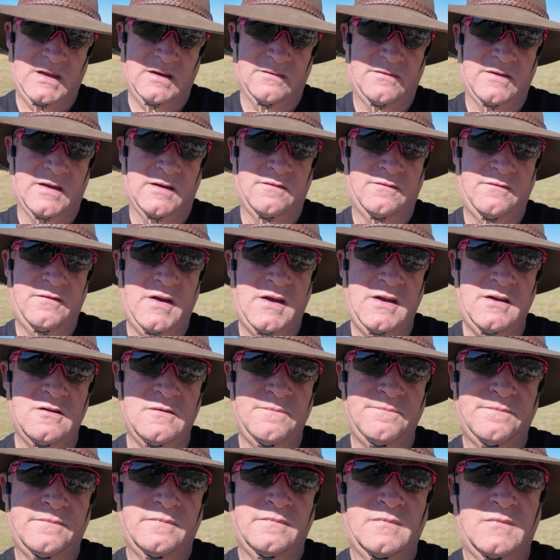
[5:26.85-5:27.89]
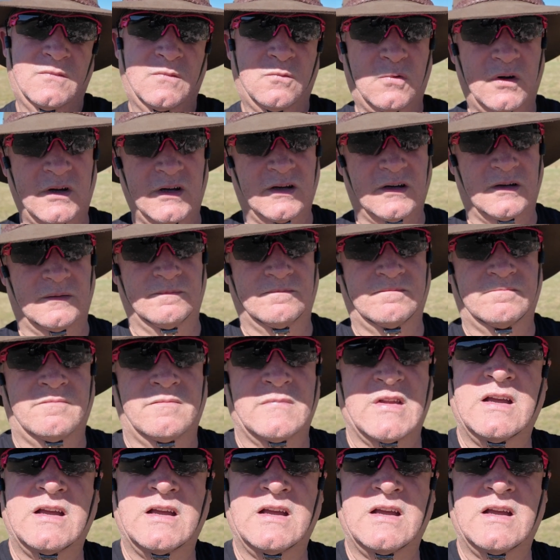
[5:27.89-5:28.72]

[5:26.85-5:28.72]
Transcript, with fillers: If they fail, well,